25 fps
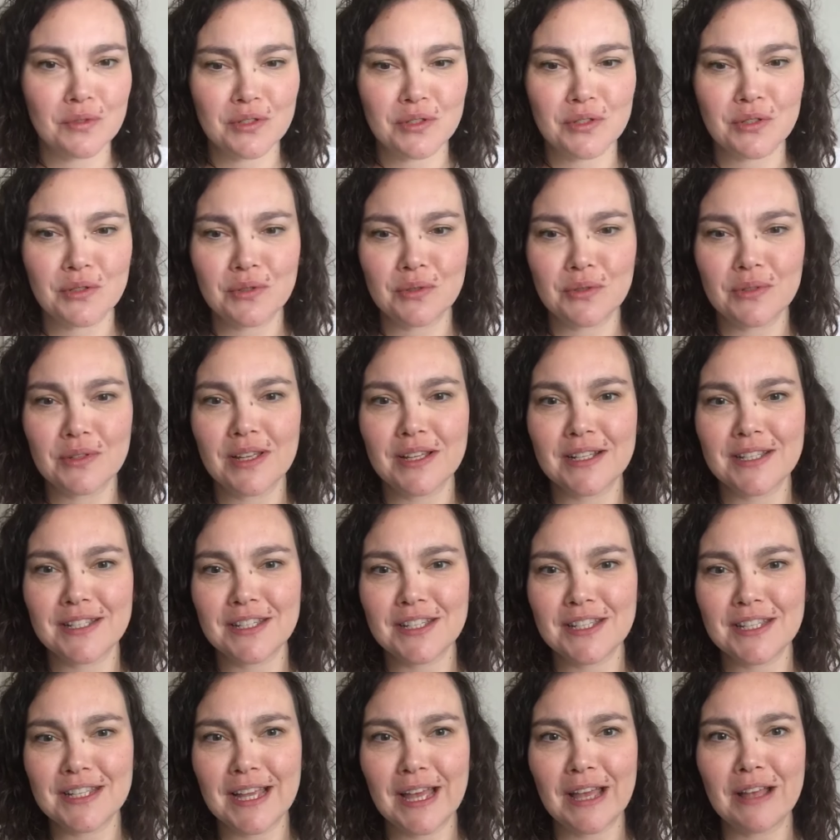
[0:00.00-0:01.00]
so it's
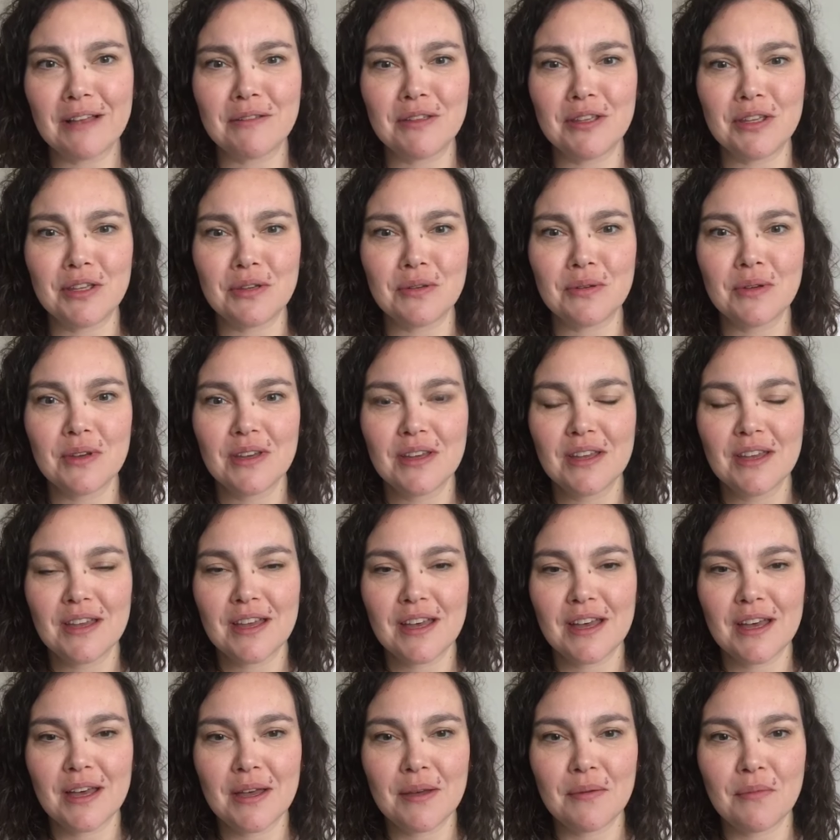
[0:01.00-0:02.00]
just to help you
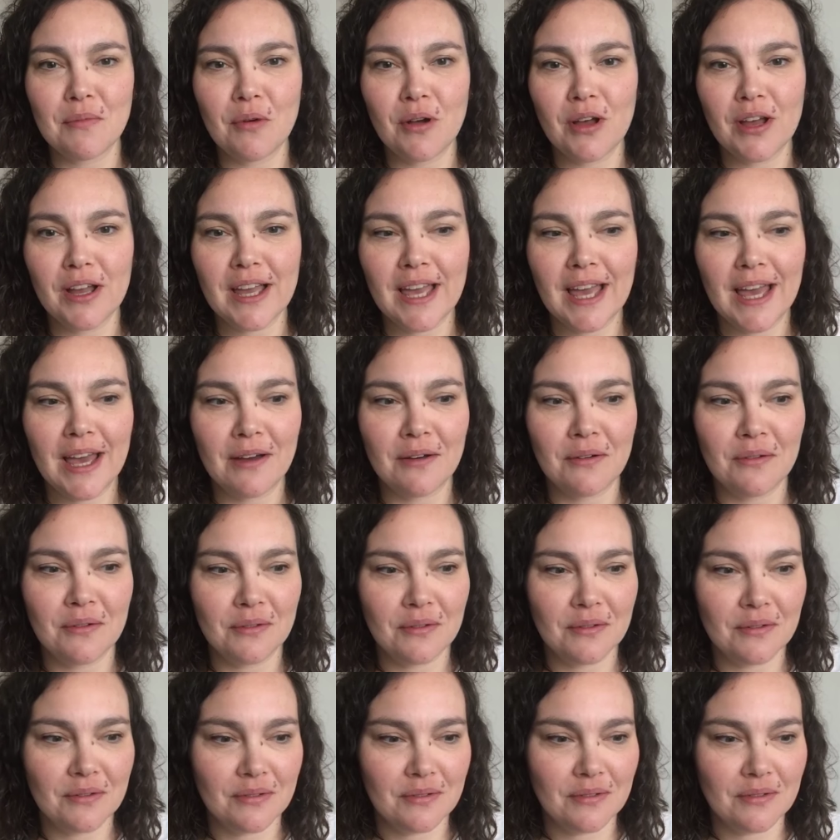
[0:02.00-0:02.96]
work out,